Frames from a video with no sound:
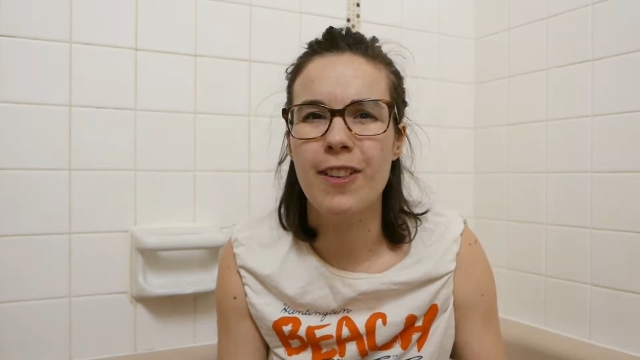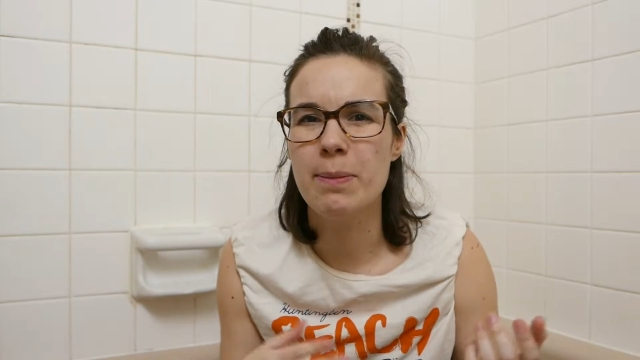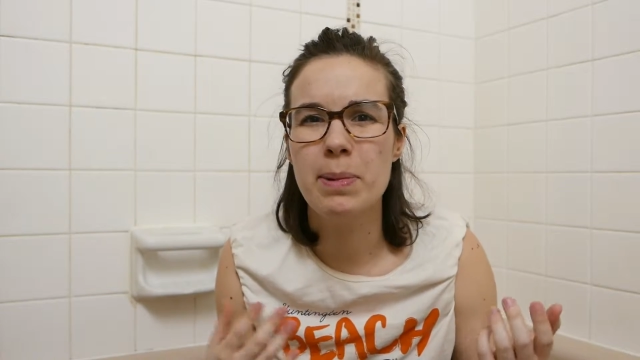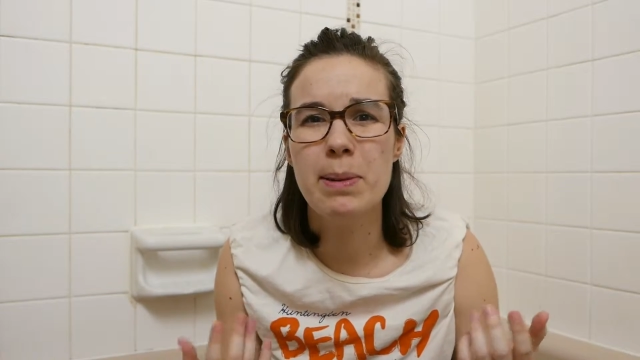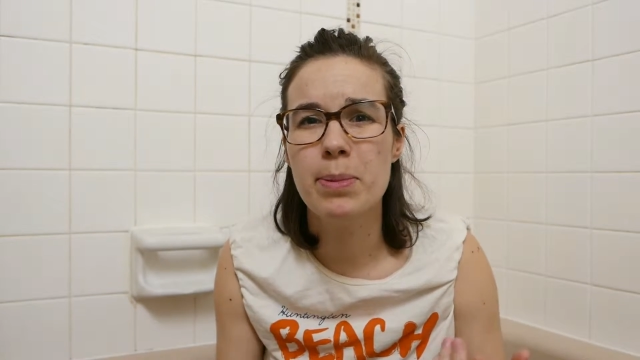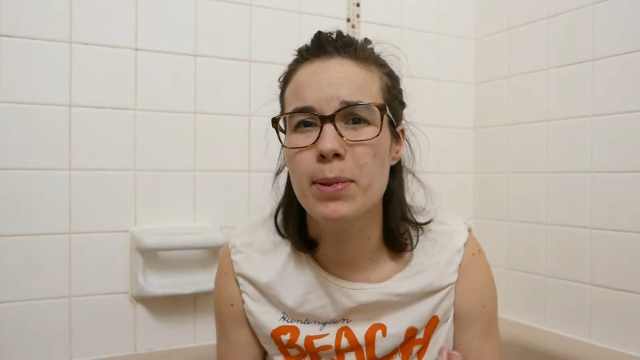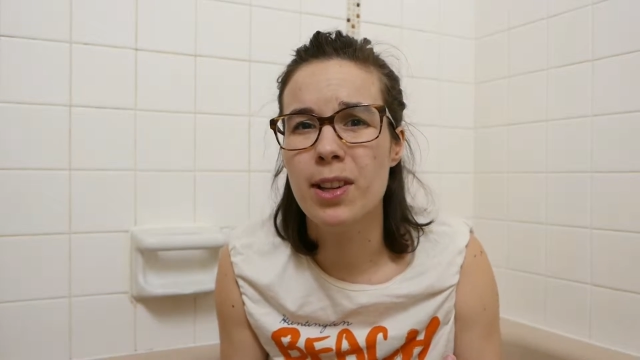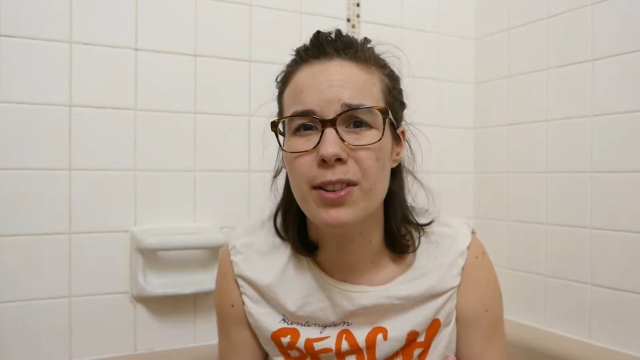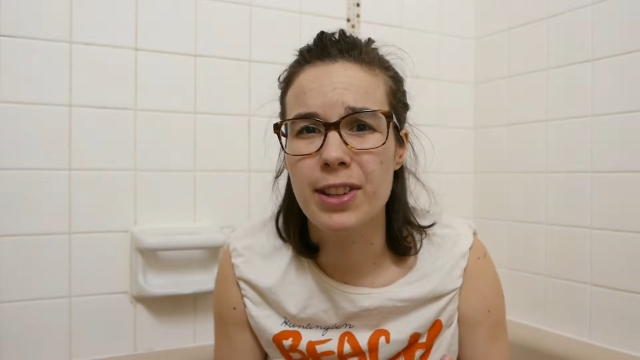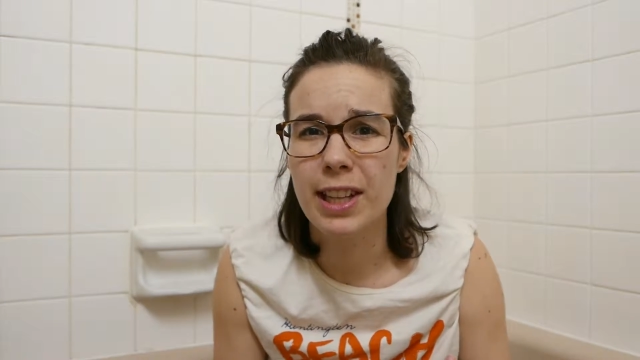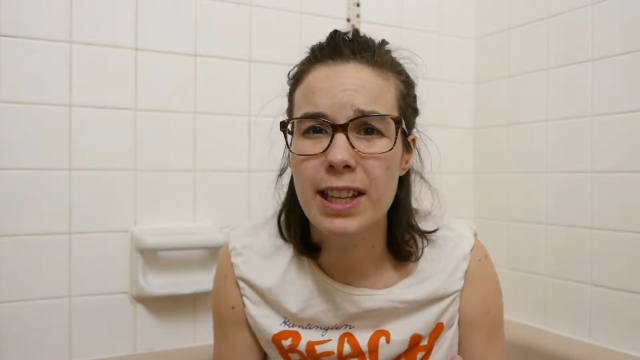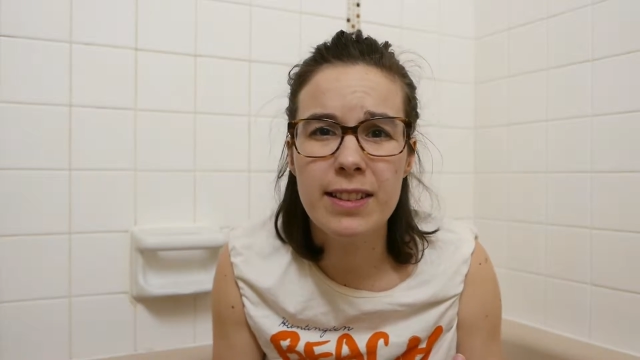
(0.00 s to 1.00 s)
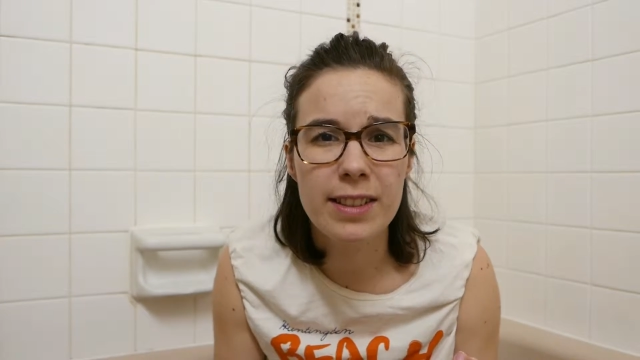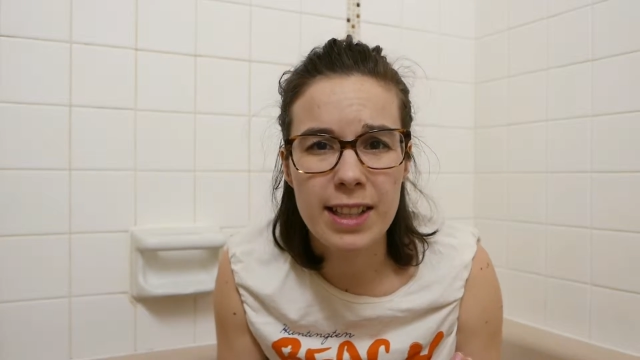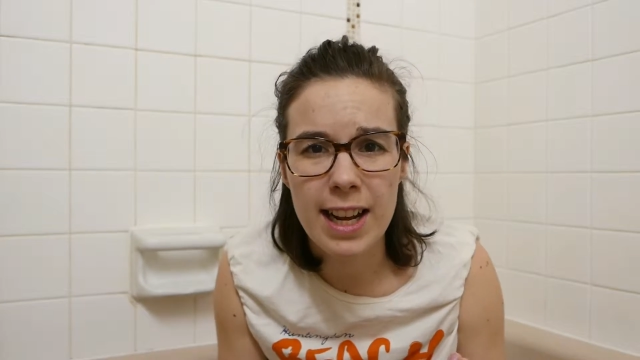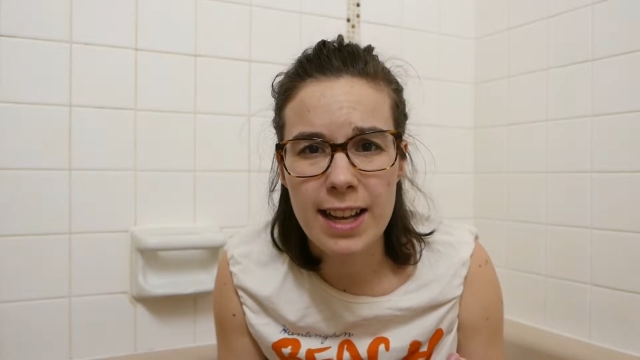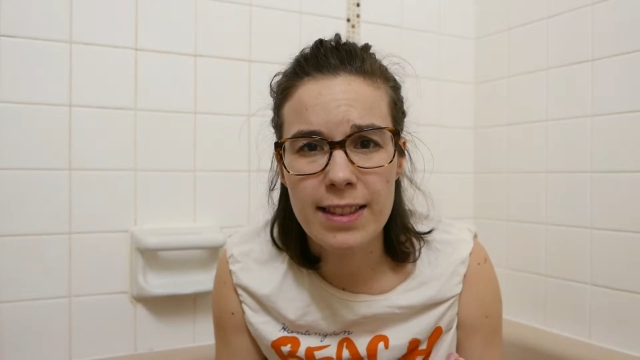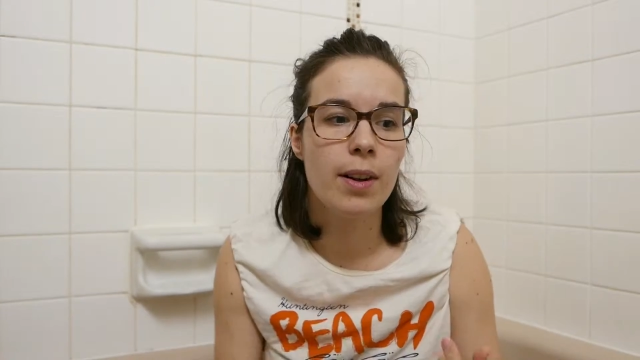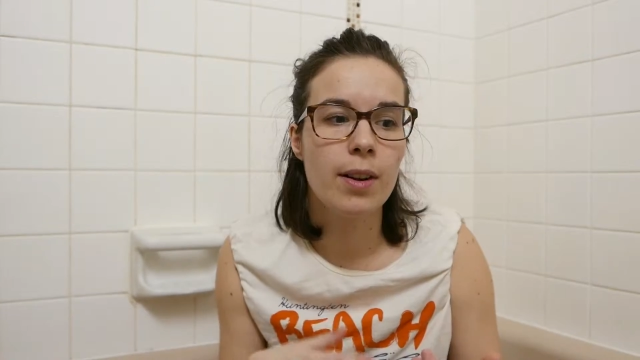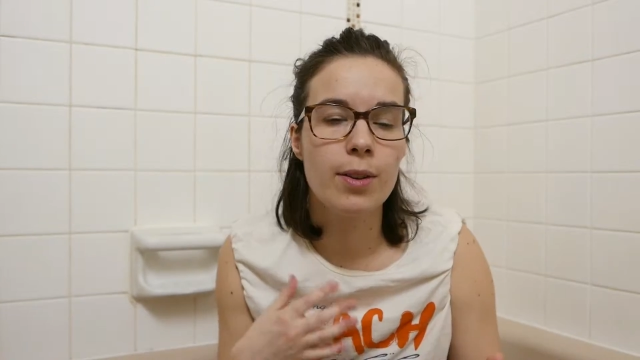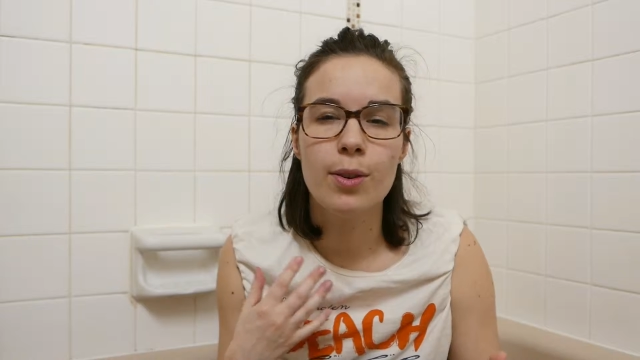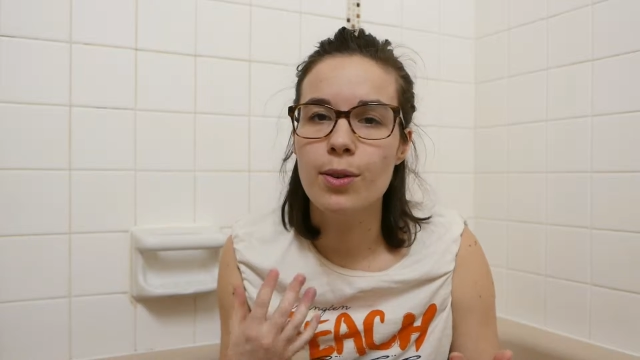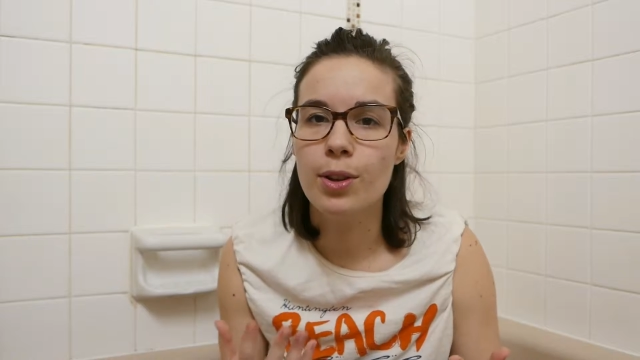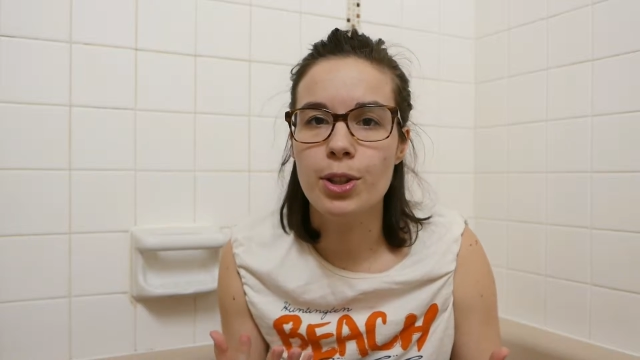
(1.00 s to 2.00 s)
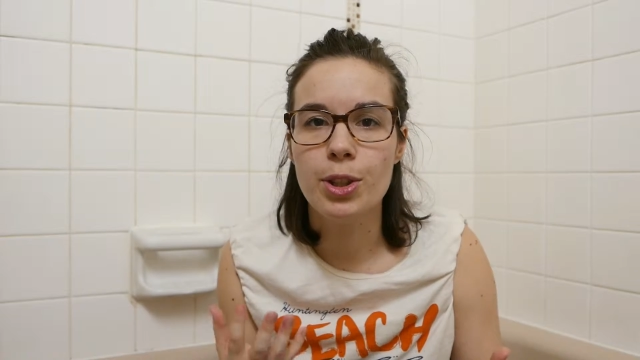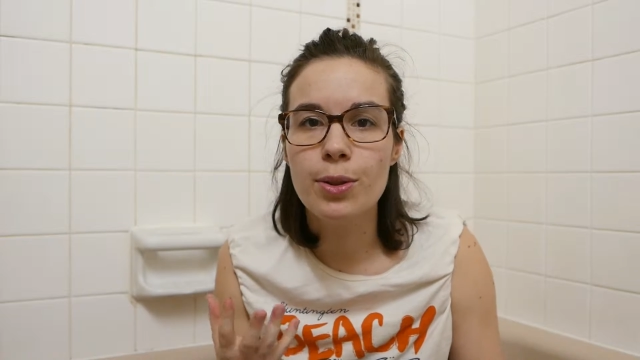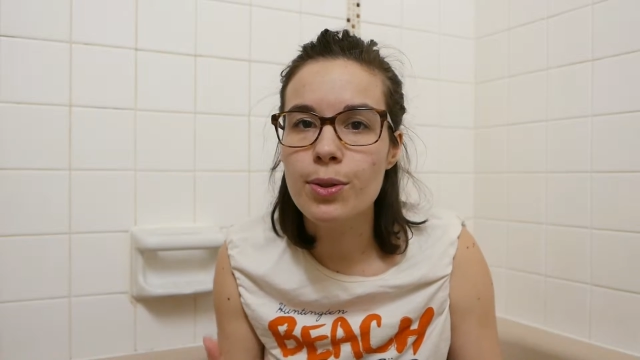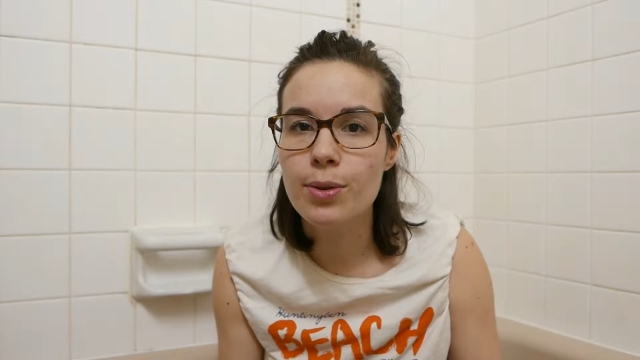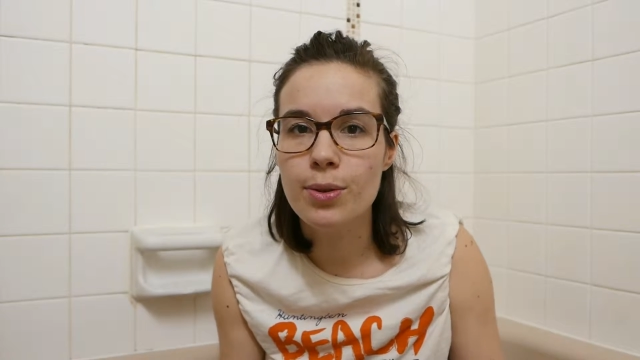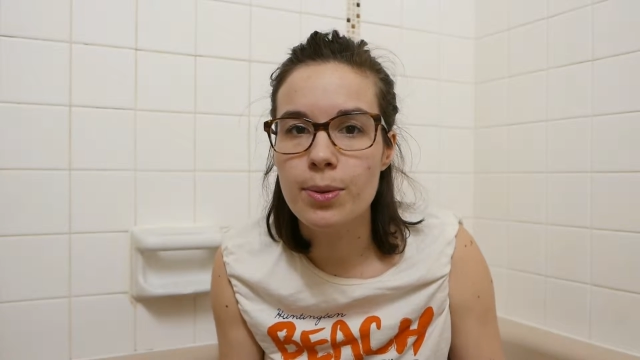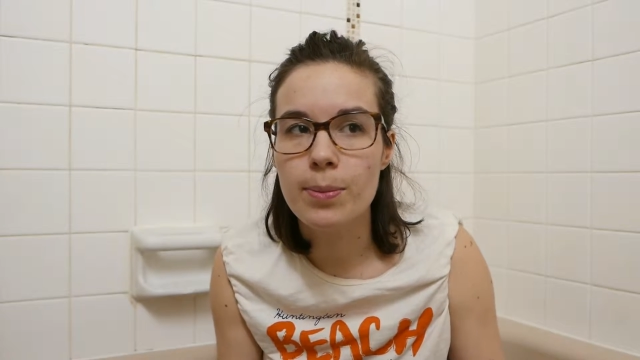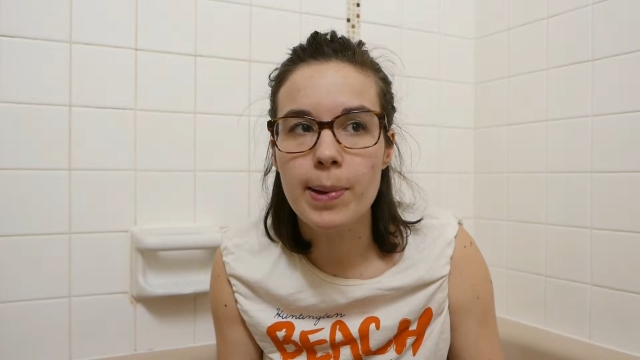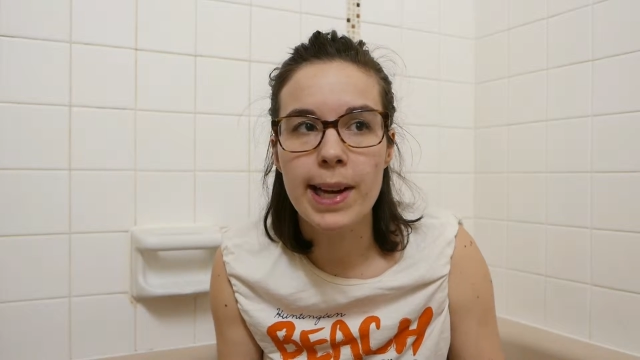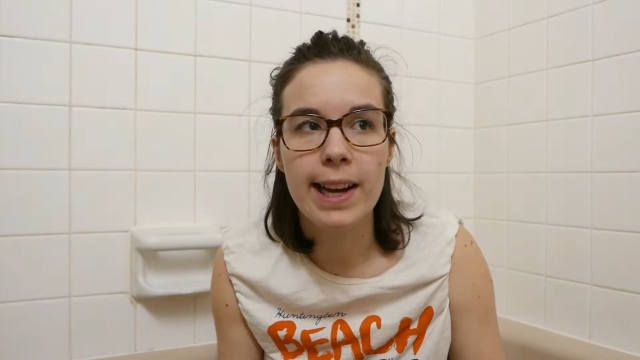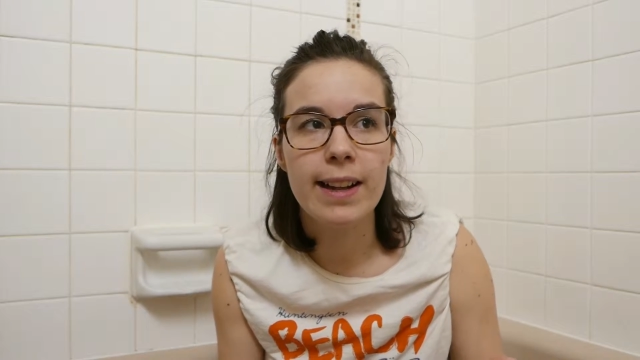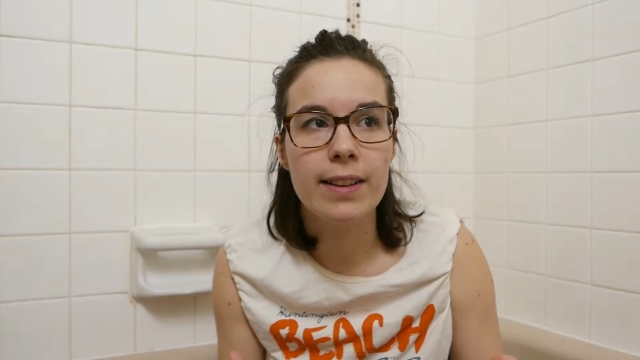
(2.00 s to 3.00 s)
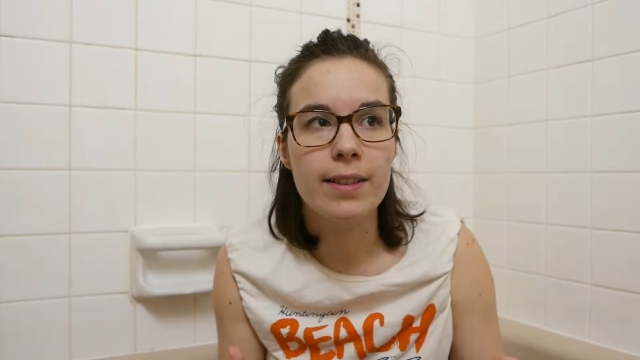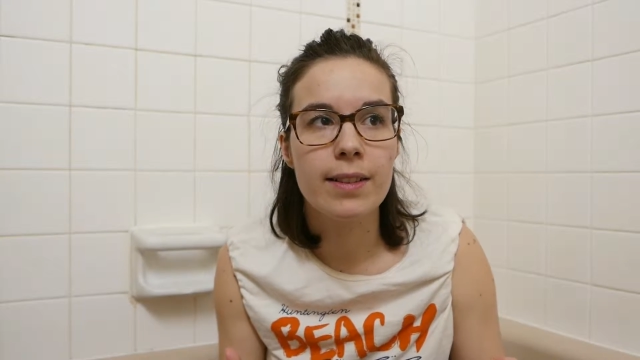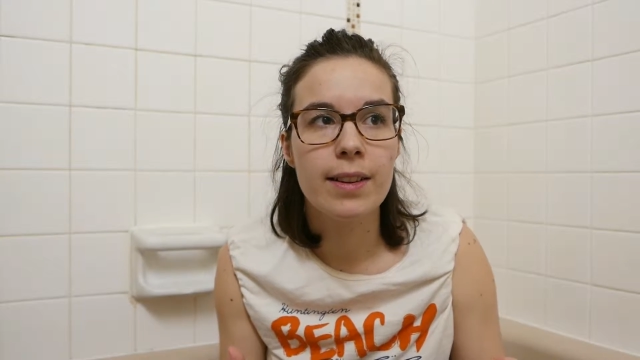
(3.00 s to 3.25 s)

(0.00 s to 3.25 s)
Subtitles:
find people on the internet, go on YouTube and